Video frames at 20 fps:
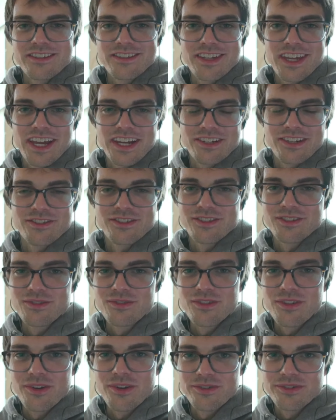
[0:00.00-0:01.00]
actually
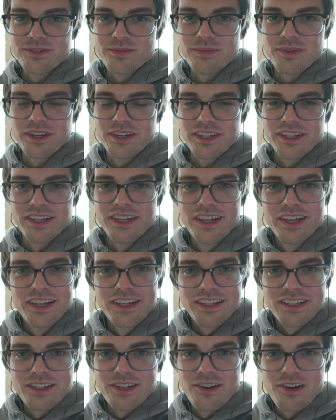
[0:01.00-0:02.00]
do those. But
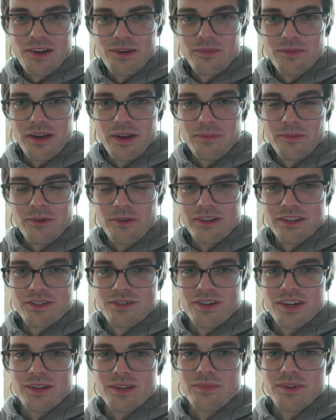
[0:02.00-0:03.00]
I'm on the
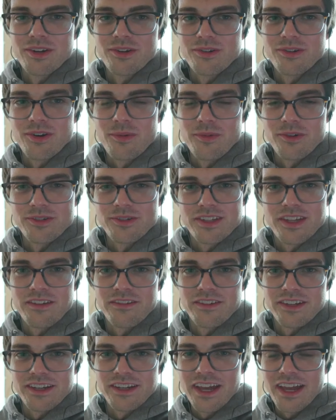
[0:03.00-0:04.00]
treadmill almost
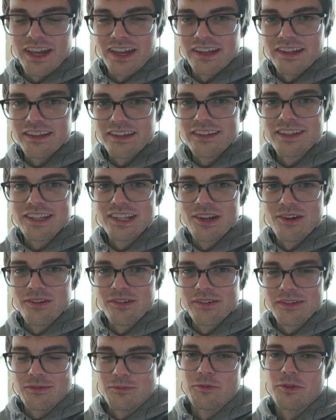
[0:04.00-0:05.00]
every day.
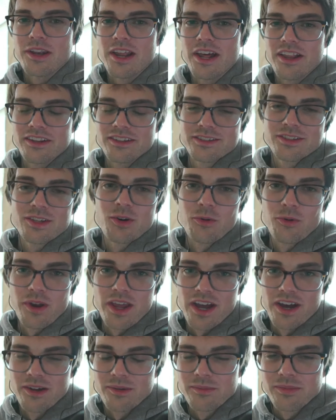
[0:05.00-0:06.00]
Well, now that it's cold
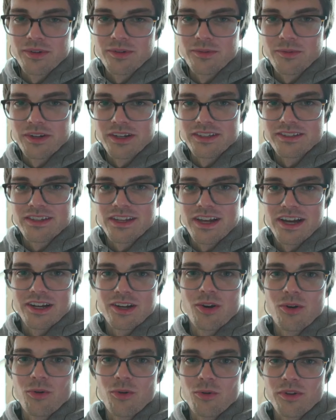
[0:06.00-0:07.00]
out, but when it's not
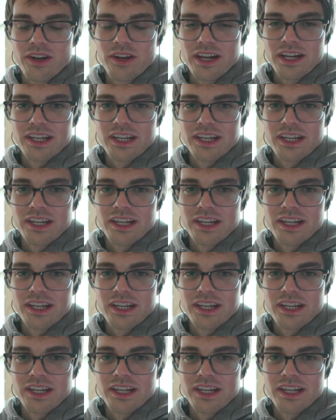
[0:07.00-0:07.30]
cold and I can